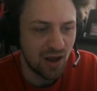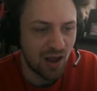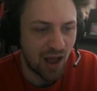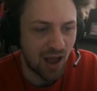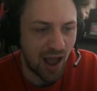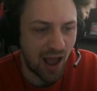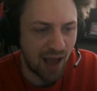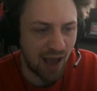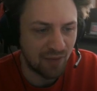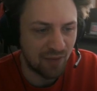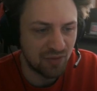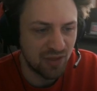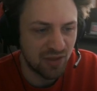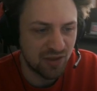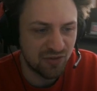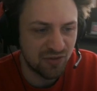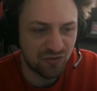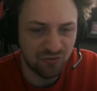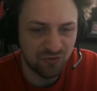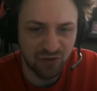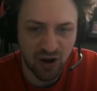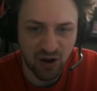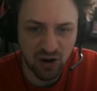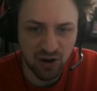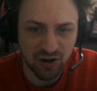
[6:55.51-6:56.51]
And this
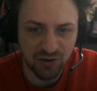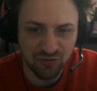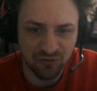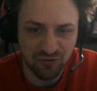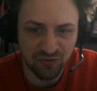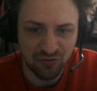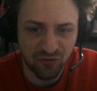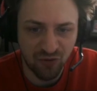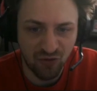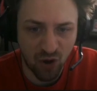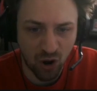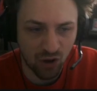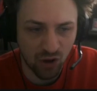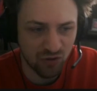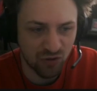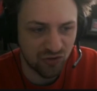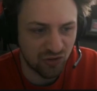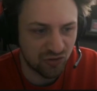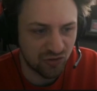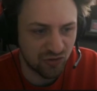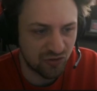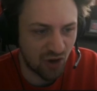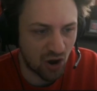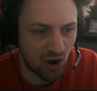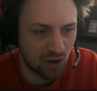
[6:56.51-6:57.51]
very
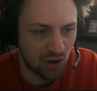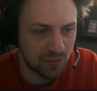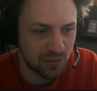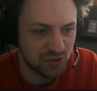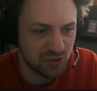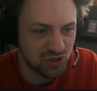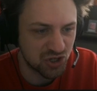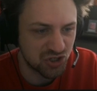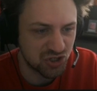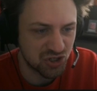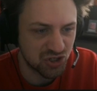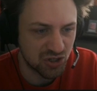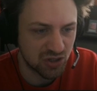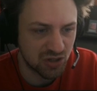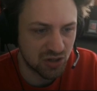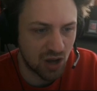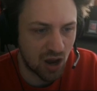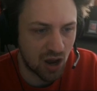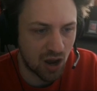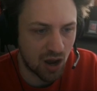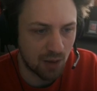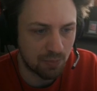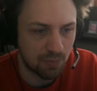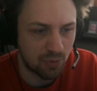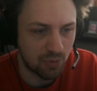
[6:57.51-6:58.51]
first Dark Magician
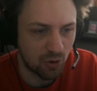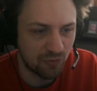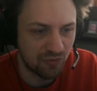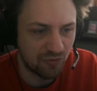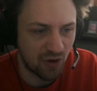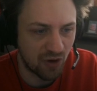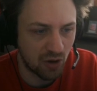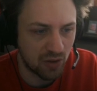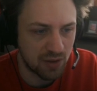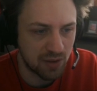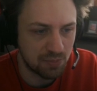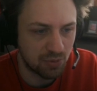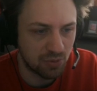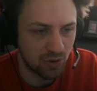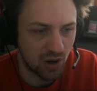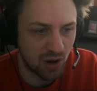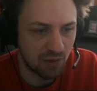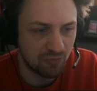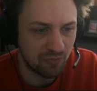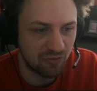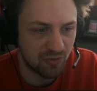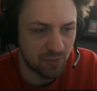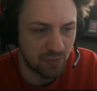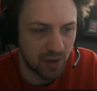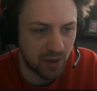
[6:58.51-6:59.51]
uh, profile he put up
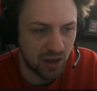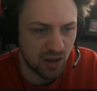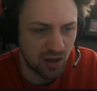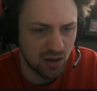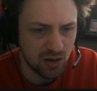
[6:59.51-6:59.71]
for me